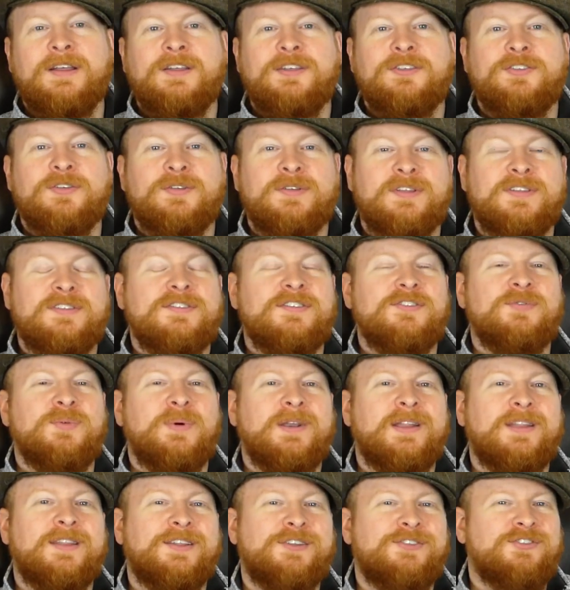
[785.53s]
So this is
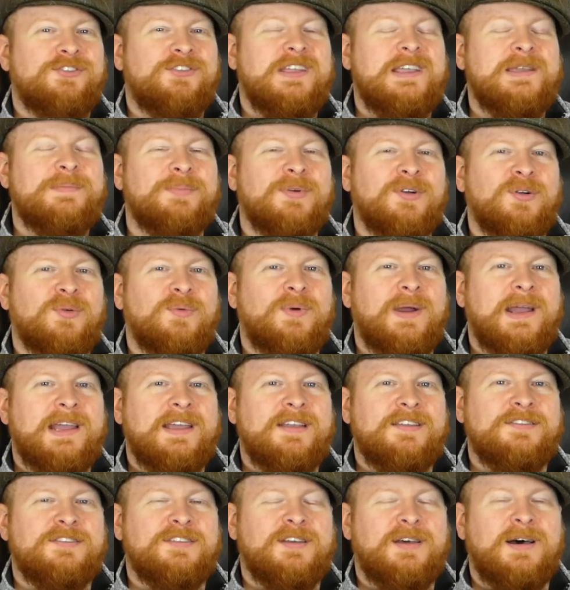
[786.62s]
one of the cheaper
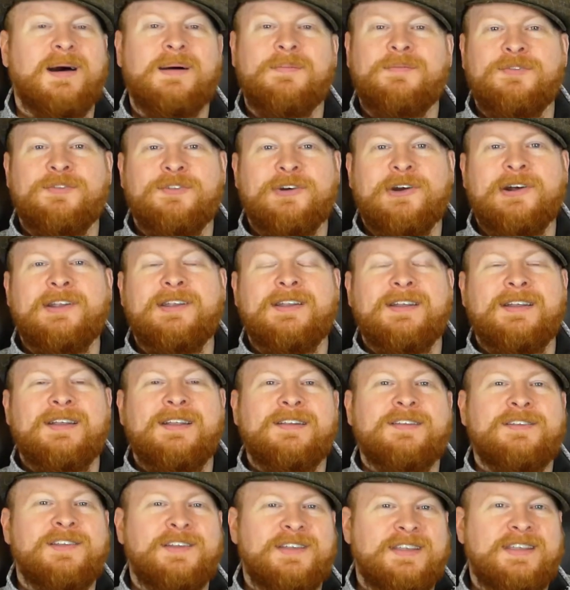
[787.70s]
ways up front
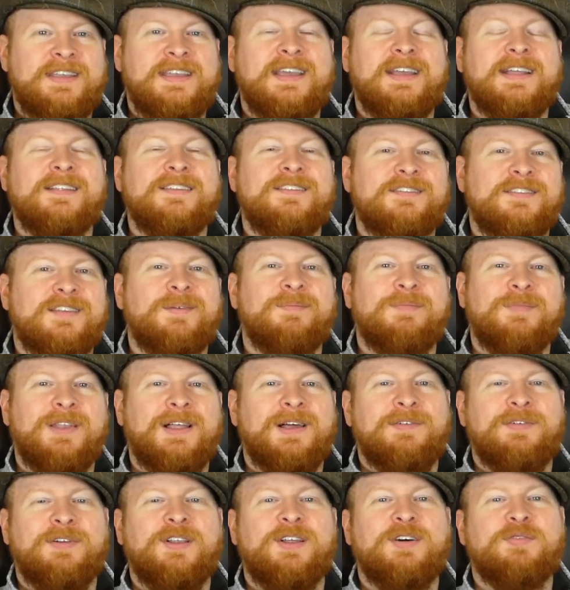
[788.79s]
to get some
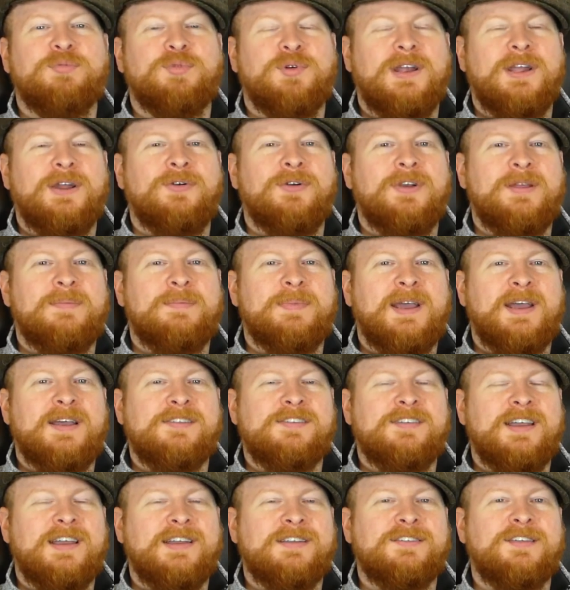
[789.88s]
level of priority
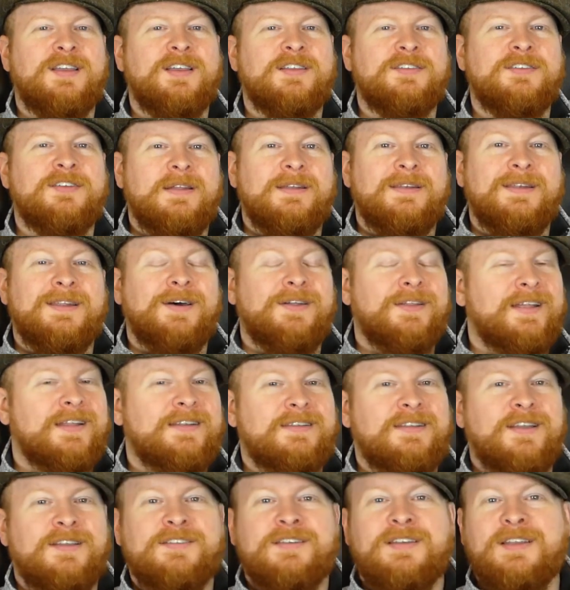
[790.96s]
pass access. Now, that
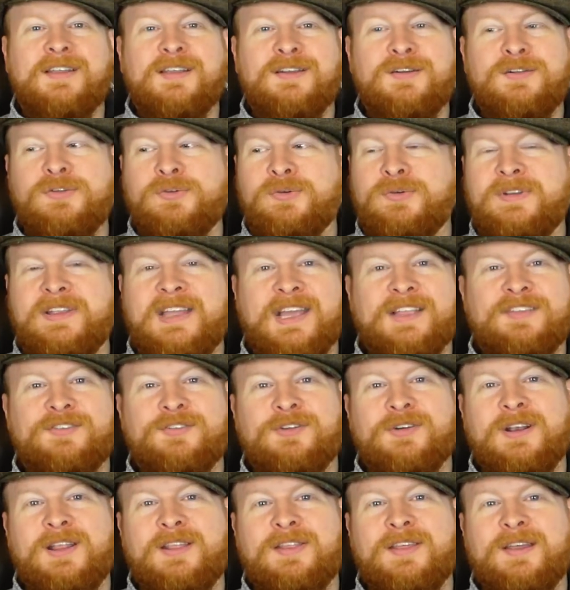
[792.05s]
doesn't include guests
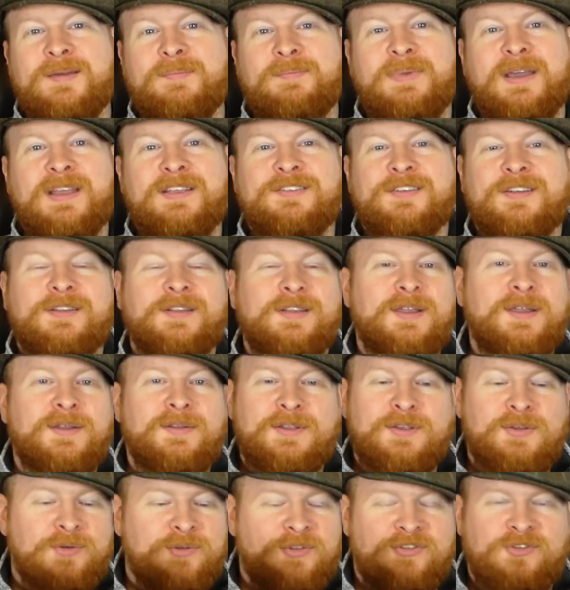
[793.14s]
or anything. Basically,
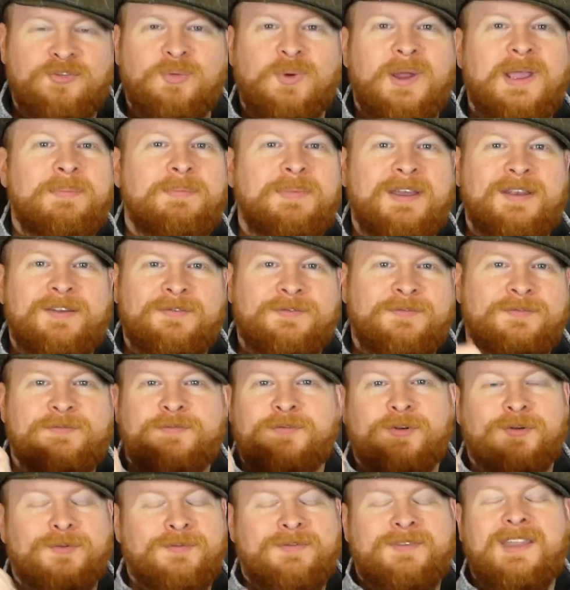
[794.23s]
you swipe it
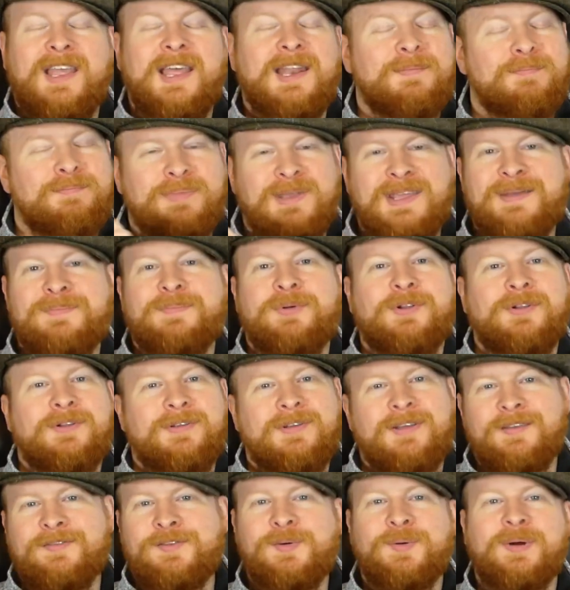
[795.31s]
for 10 people,
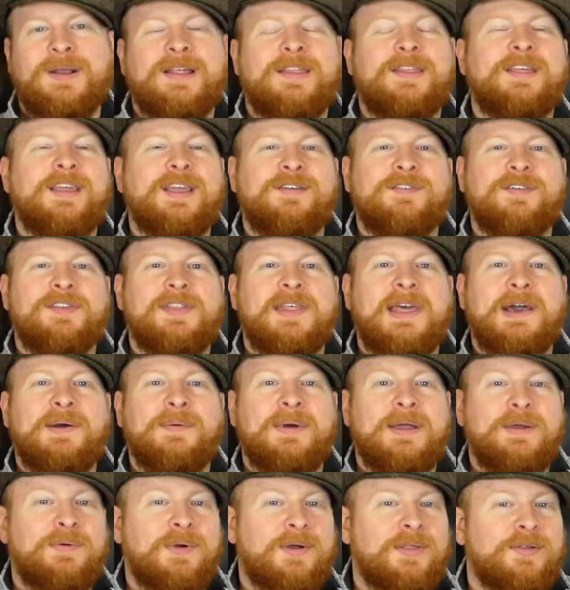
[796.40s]
if you want to think of it that
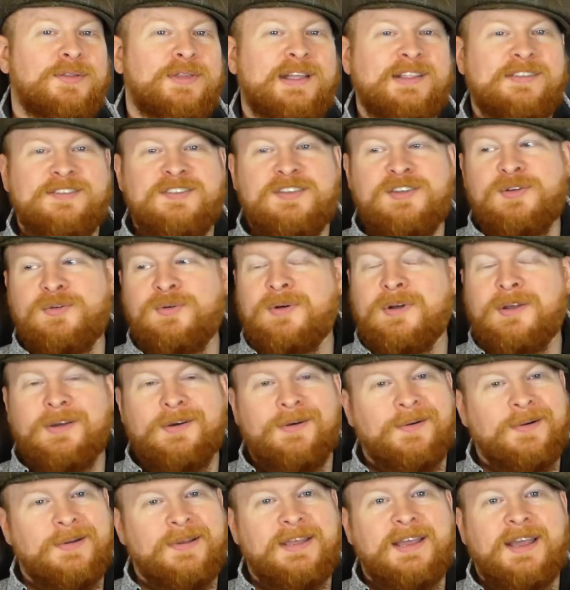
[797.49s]
way, whether that's you
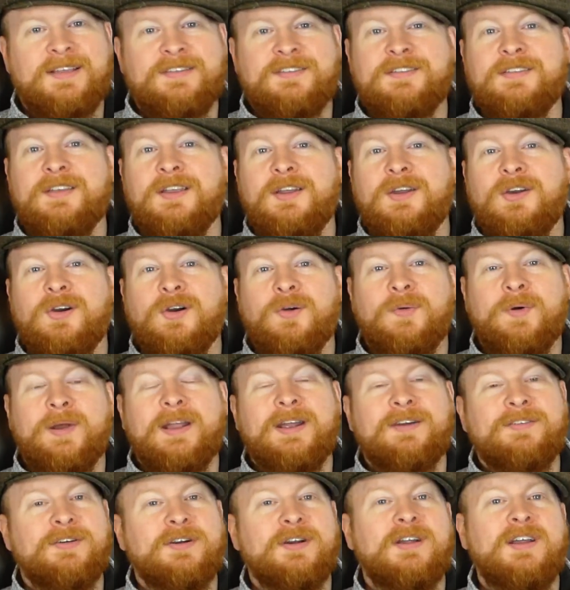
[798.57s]
or guests or
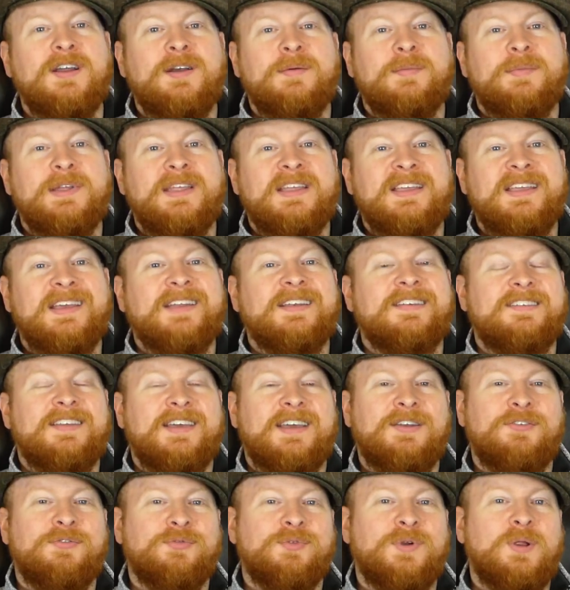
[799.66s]
whatever, but you get
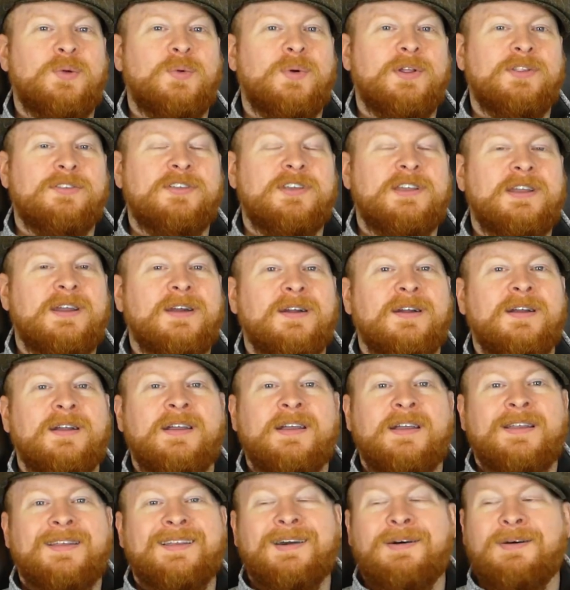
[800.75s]
10 free ones a year.
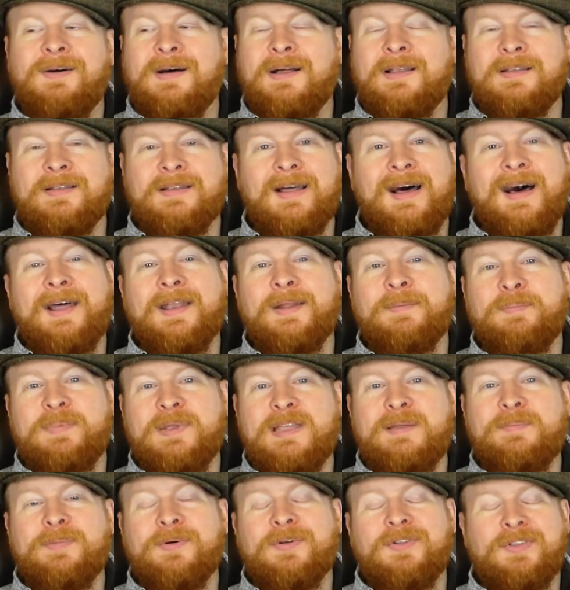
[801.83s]
Now, a lot of
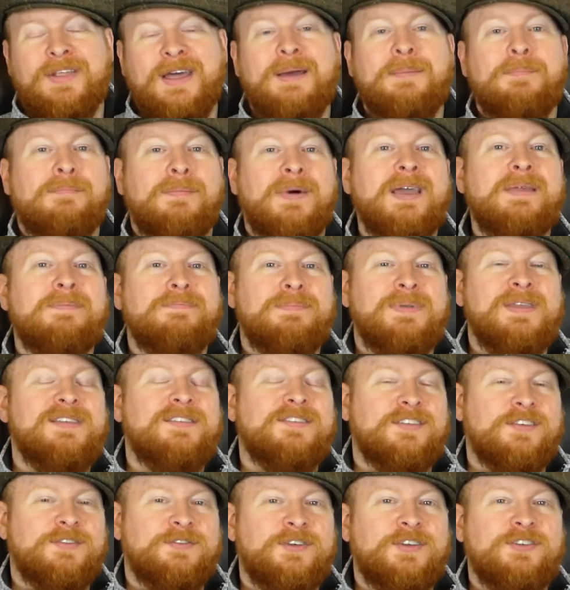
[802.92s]
people, that might be
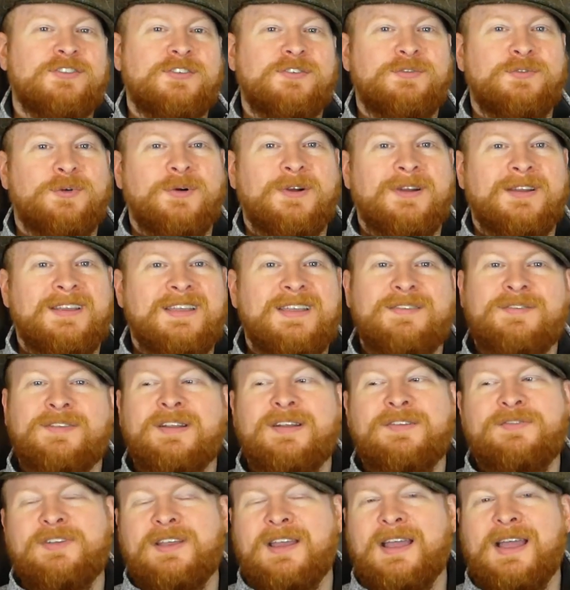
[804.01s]
sufficient for, even
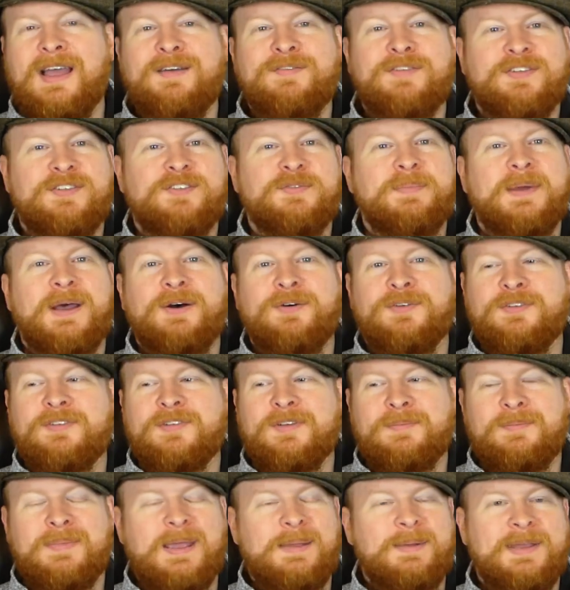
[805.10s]
if you have a spouse
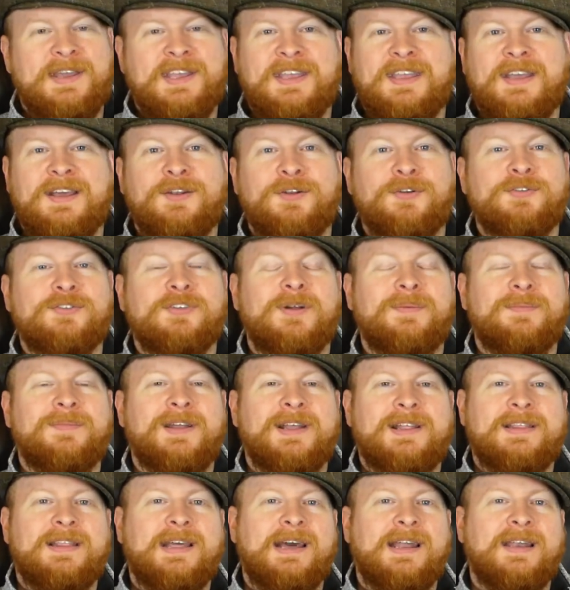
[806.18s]
and maybe a kid or something
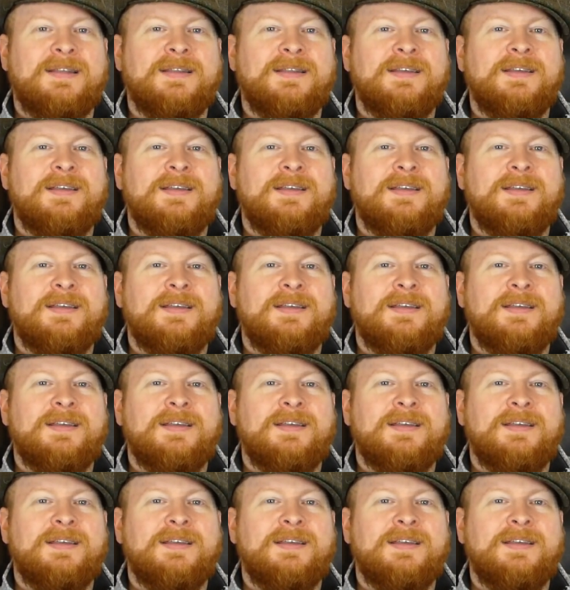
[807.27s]
like that.